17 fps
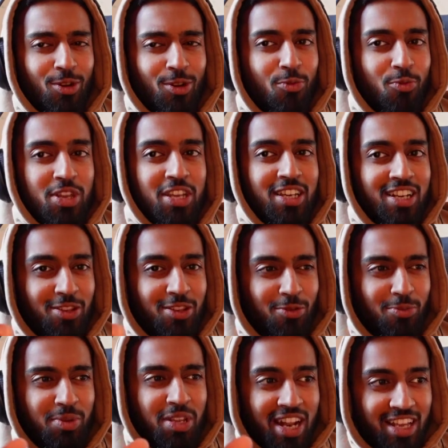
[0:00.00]
know, weird, and
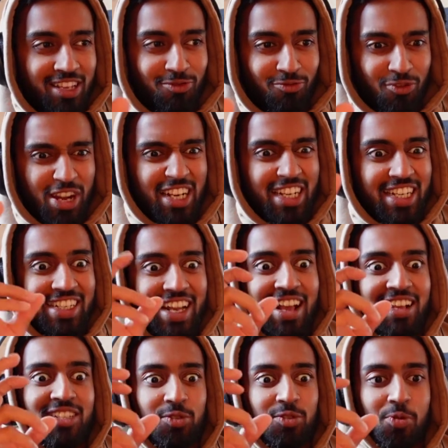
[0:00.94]
you're being like really
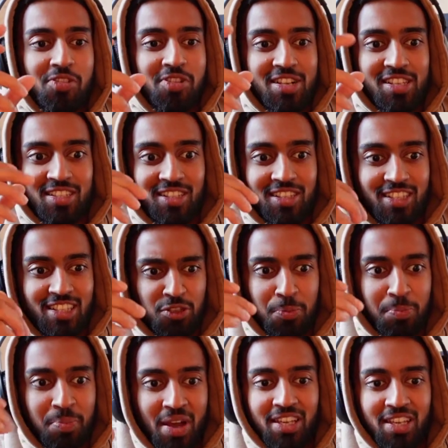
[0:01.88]
nice to her in a certain sense,
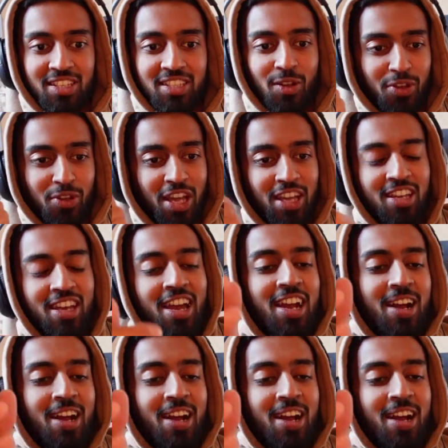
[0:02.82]
you're buying her stuff, okay?